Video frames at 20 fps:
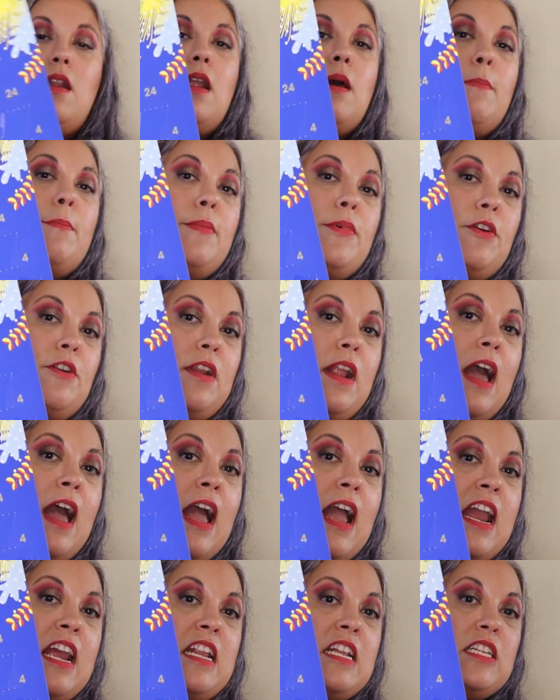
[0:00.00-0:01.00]
Number
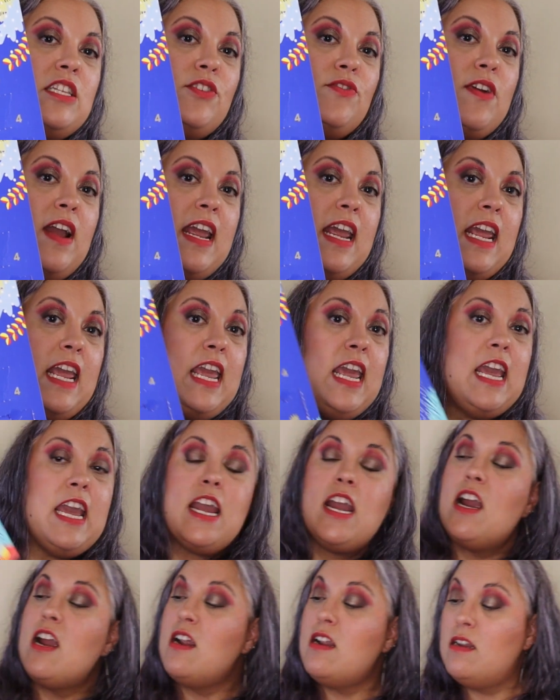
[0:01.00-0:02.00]
9 is right
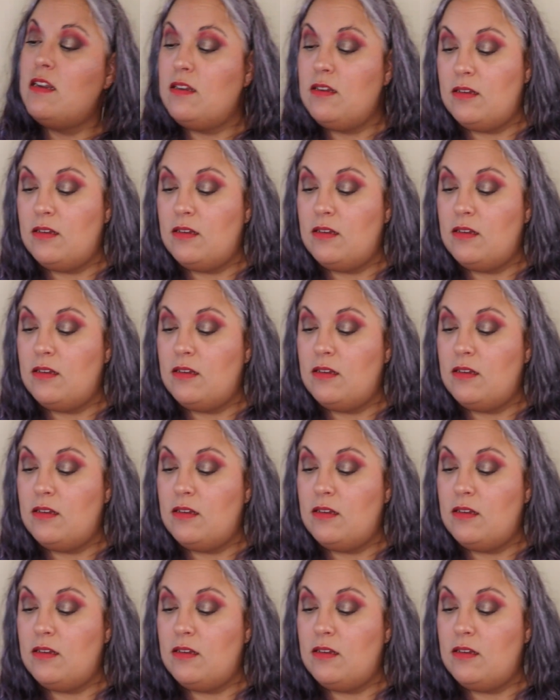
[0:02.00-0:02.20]
here.